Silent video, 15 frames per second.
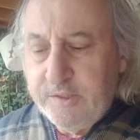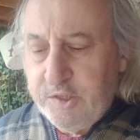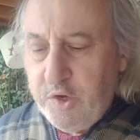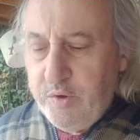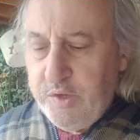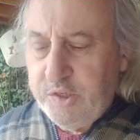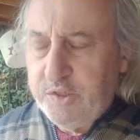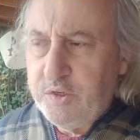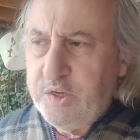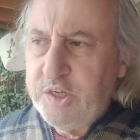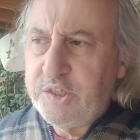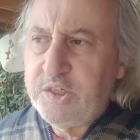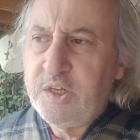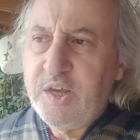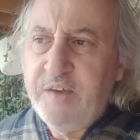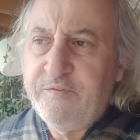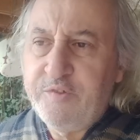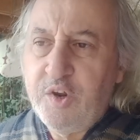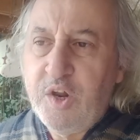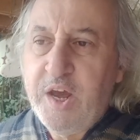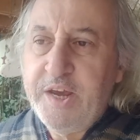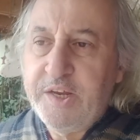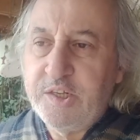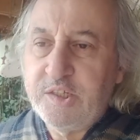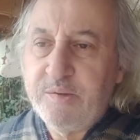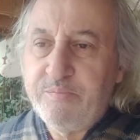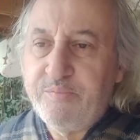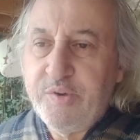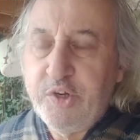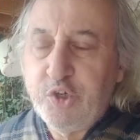So it's if you like, it's a
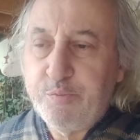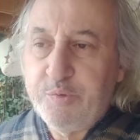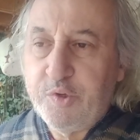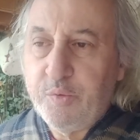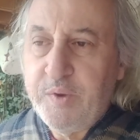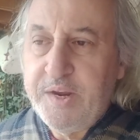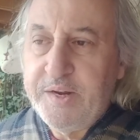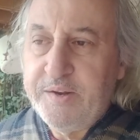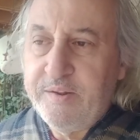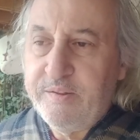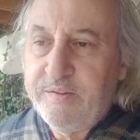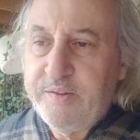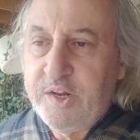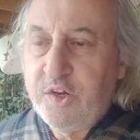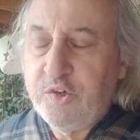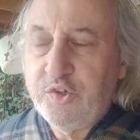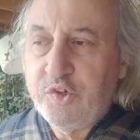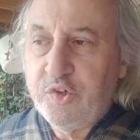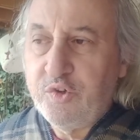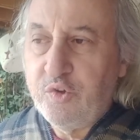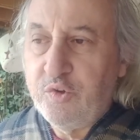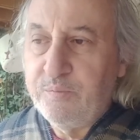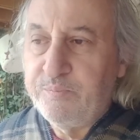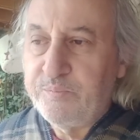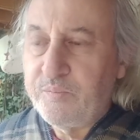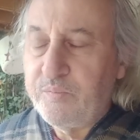bridge between theological